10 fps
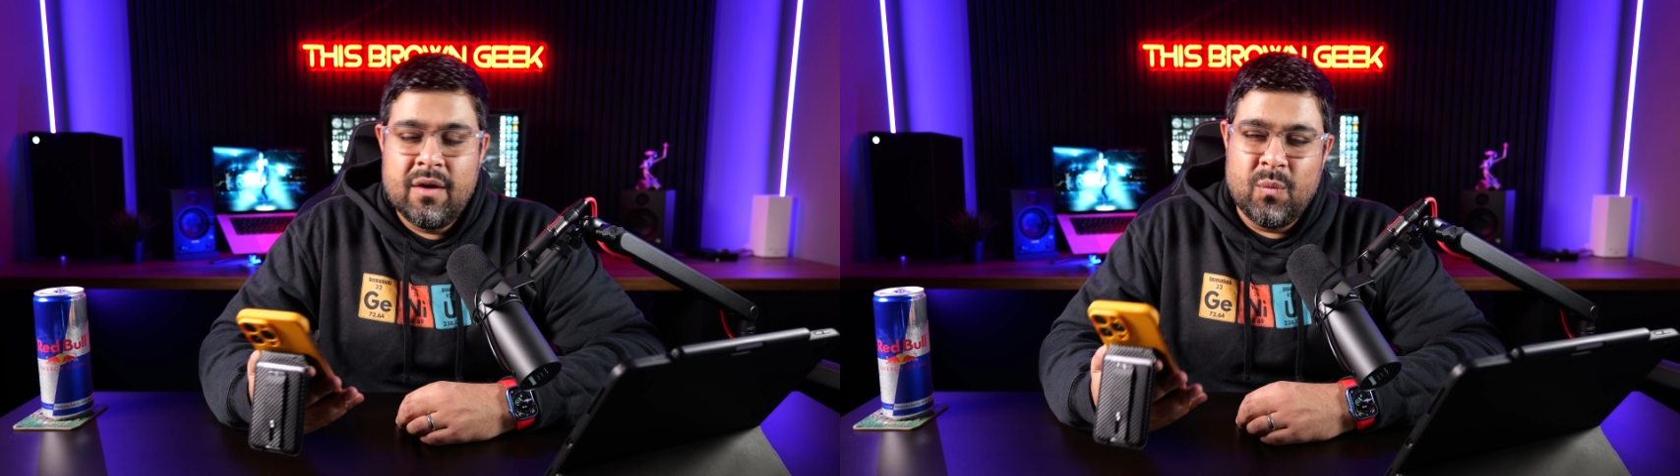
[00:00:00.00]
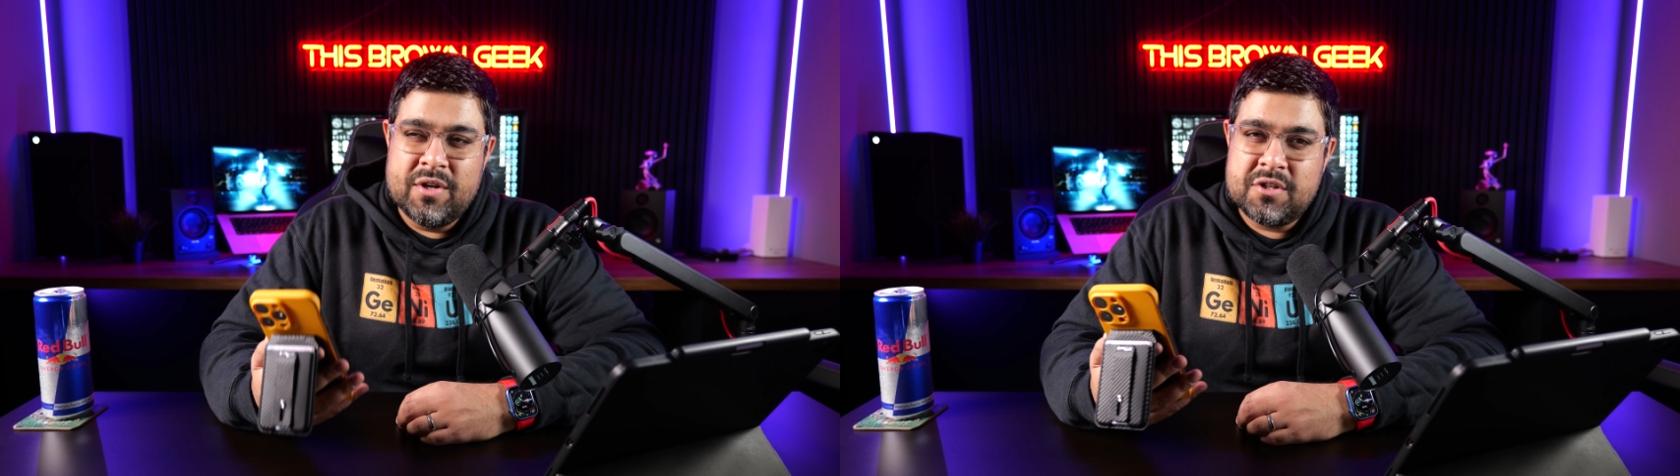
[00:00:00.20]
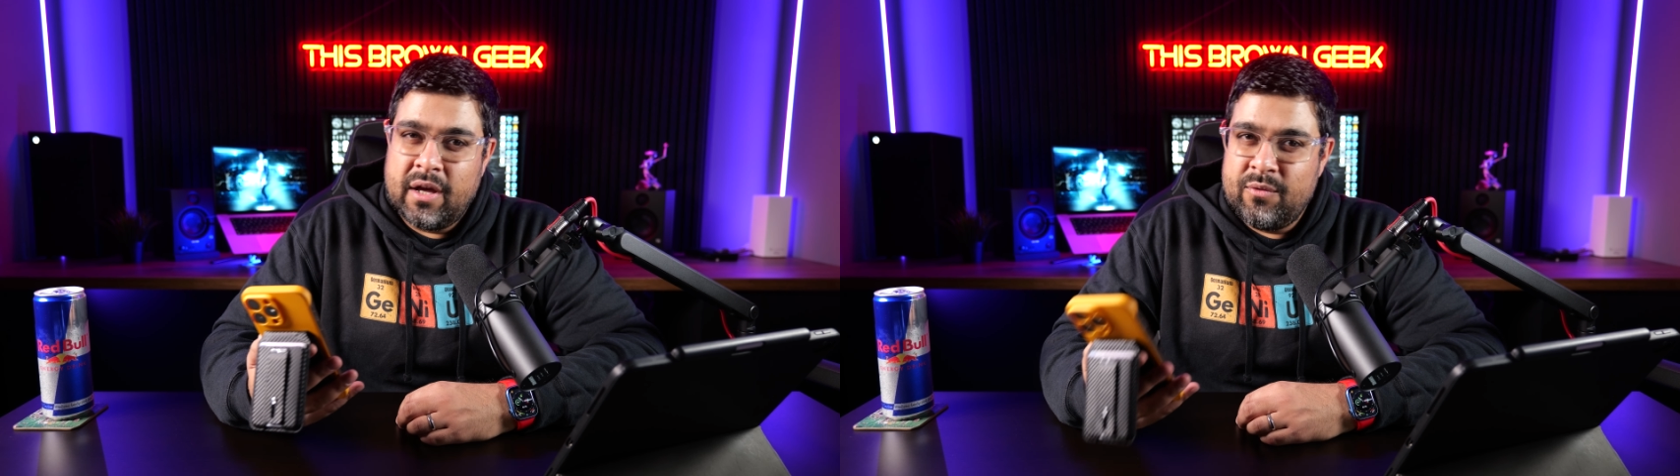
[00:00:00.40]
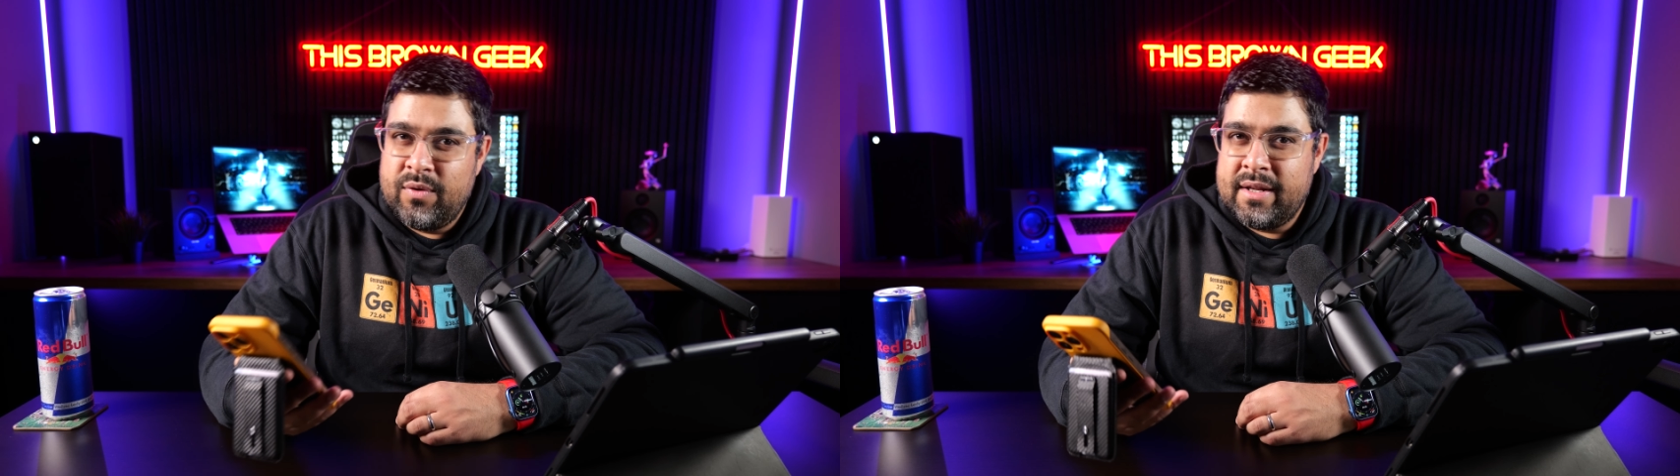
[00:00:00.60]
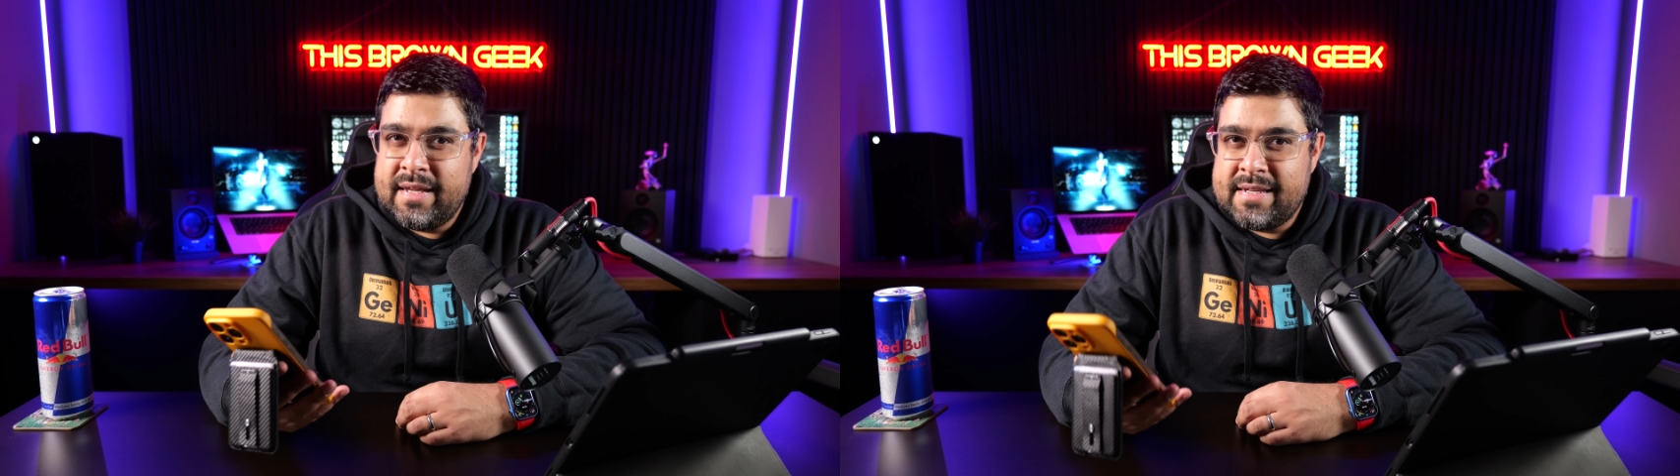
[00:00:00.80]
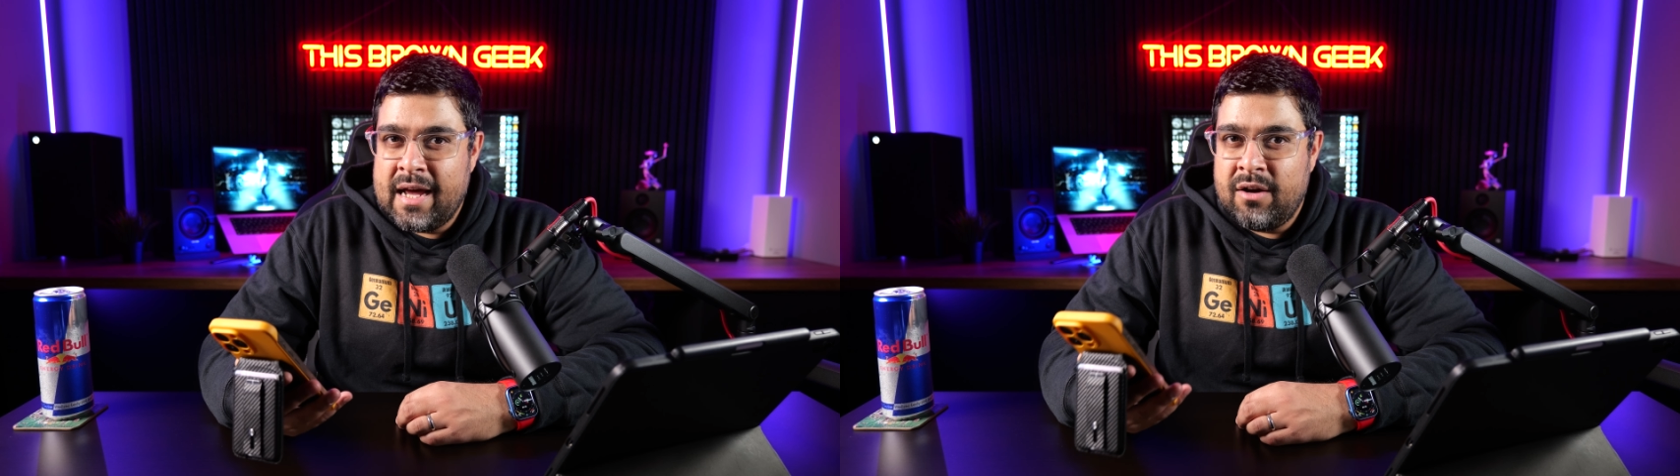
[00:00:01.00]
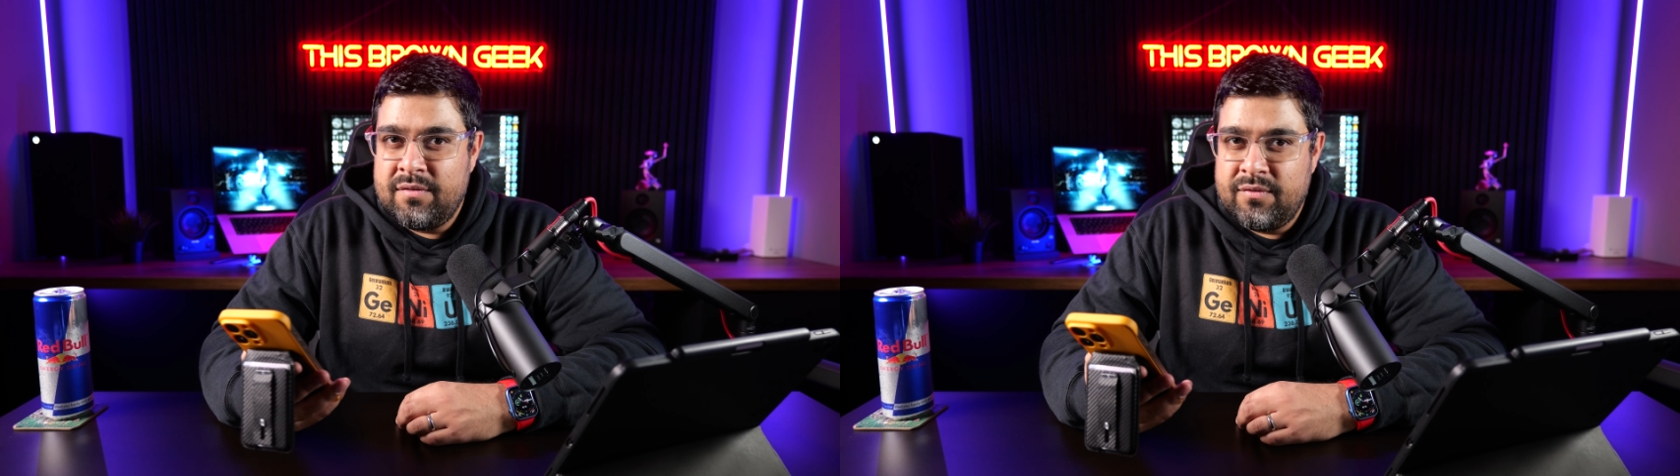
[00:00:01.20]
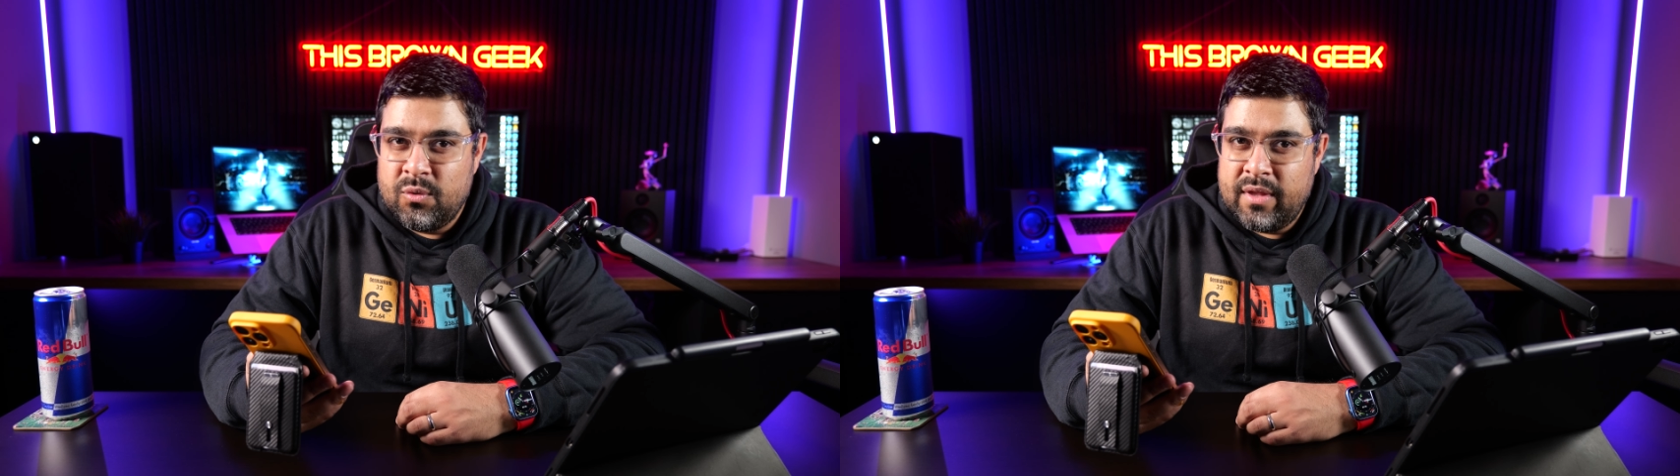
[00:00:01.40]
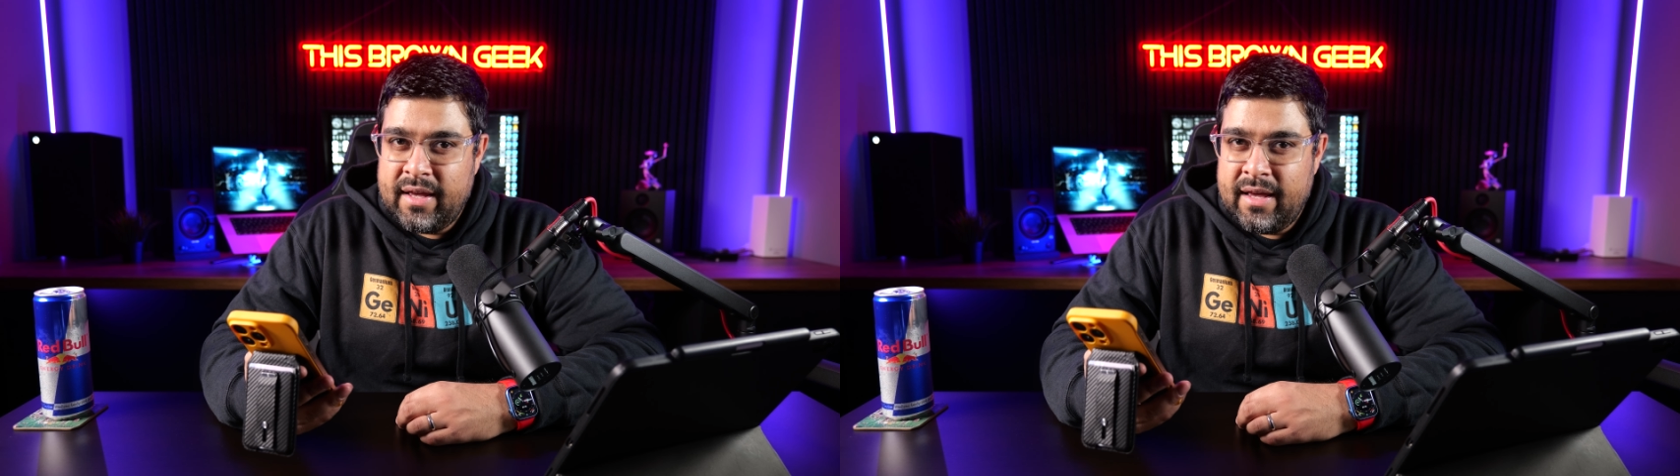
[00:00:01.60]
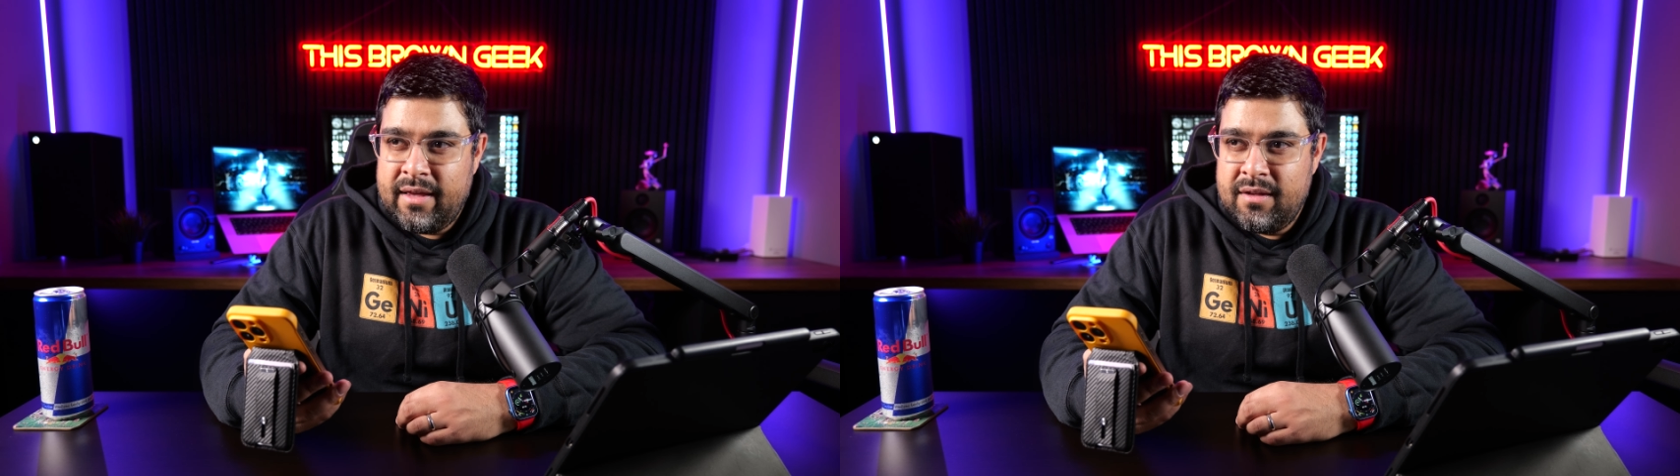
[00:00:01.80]
which I really doubt for the
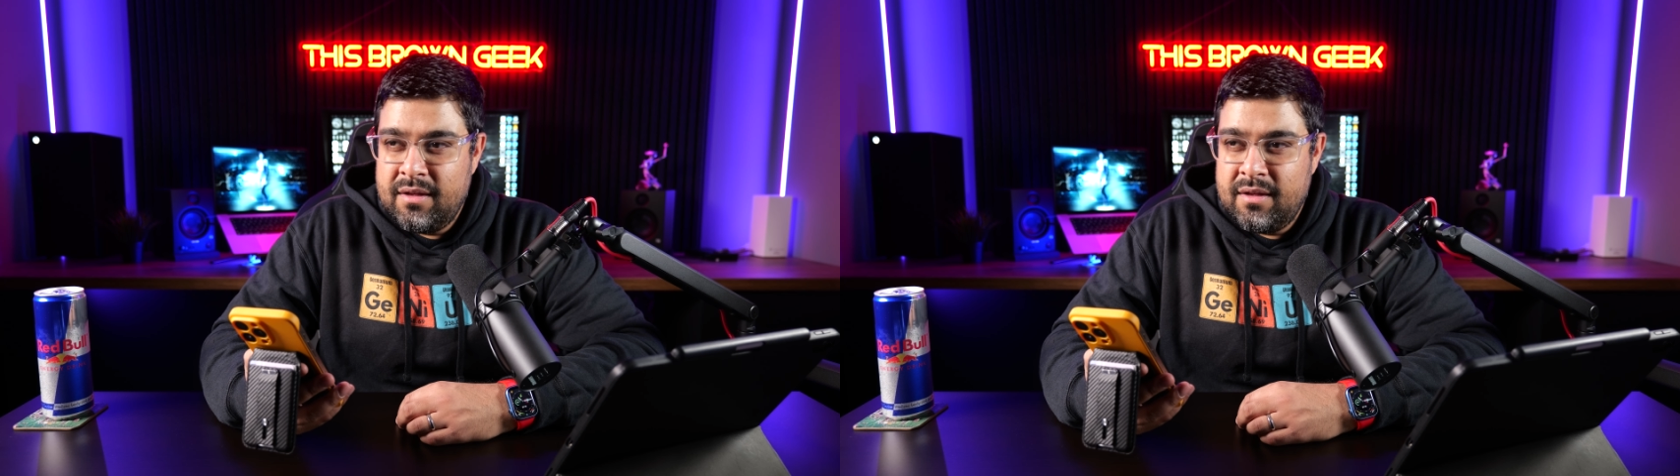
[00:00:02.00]
Air.